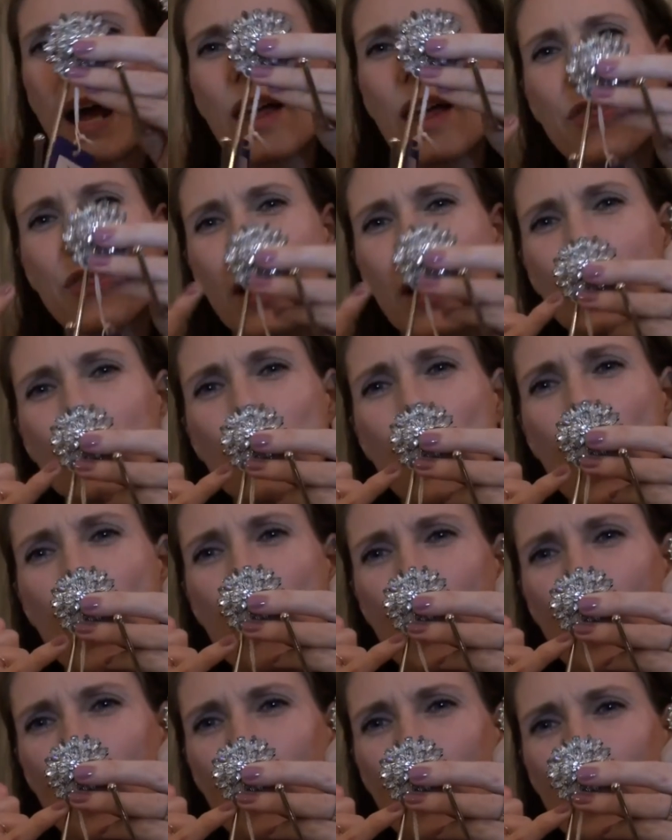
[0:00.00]
I think what I'll
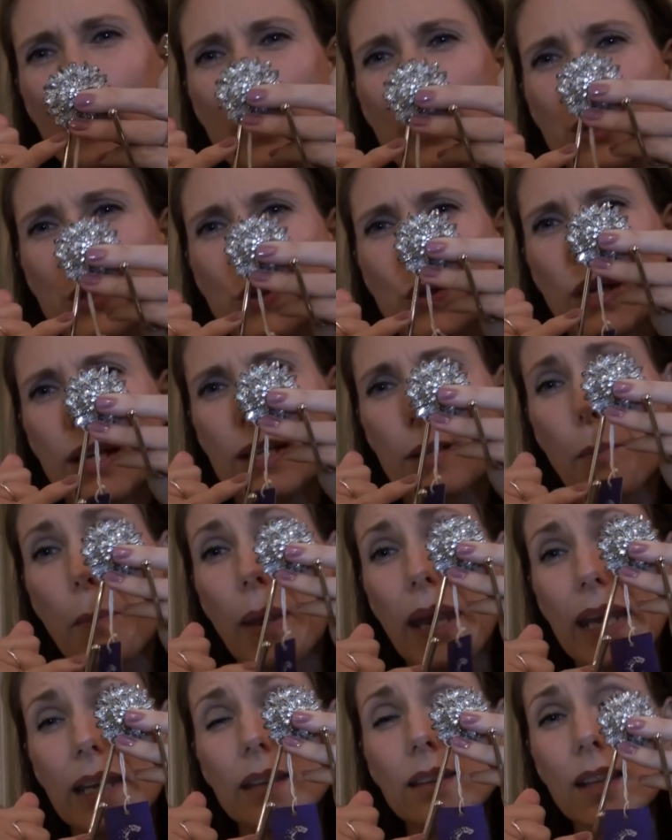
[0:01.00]
probably do is
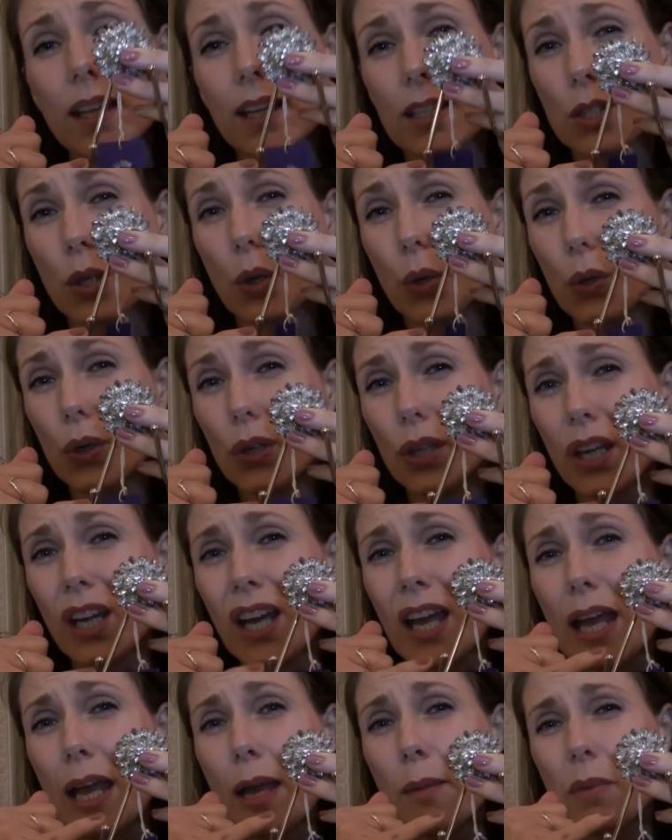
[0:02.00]
paint this hook,
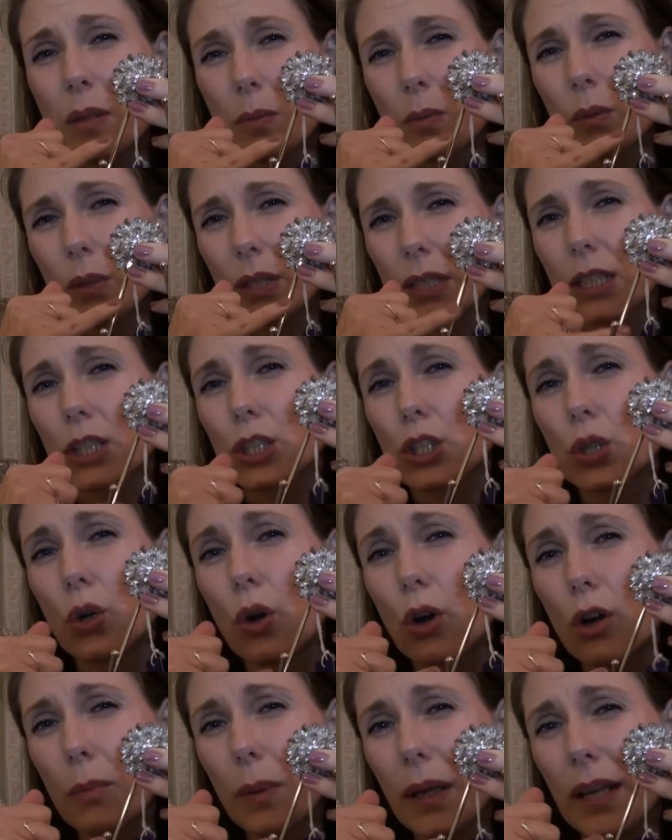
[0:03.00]
maybe with like
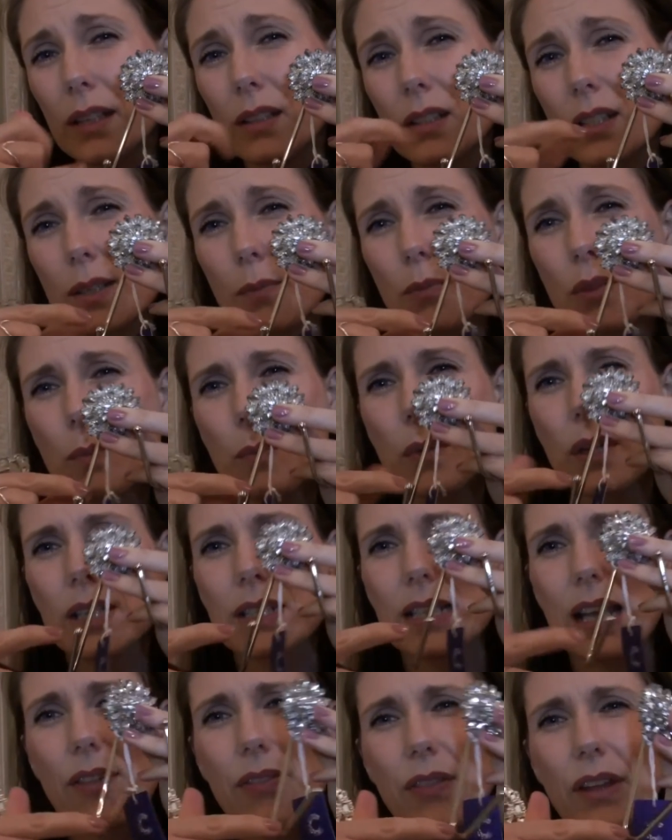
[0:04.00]
chalk paint or something,
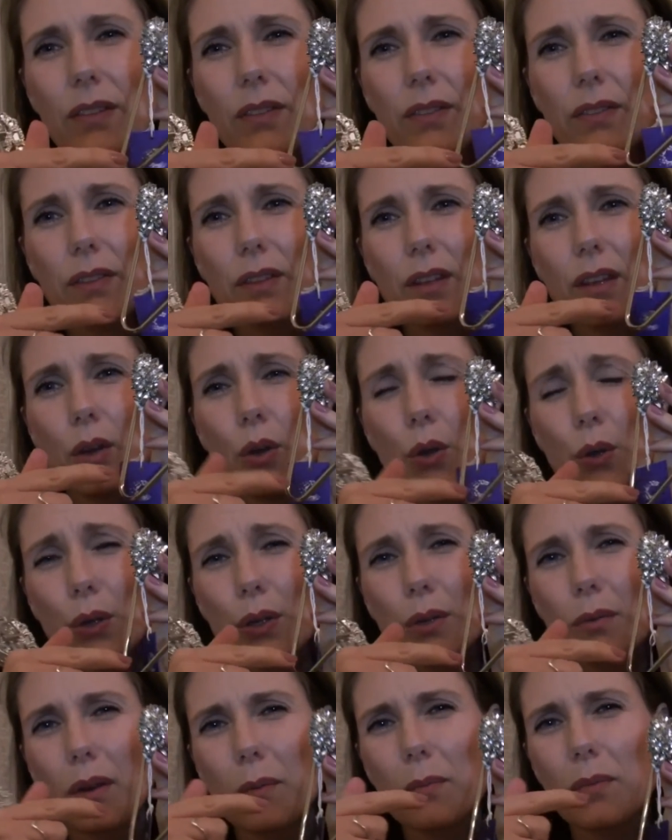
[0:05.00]
because I think the hook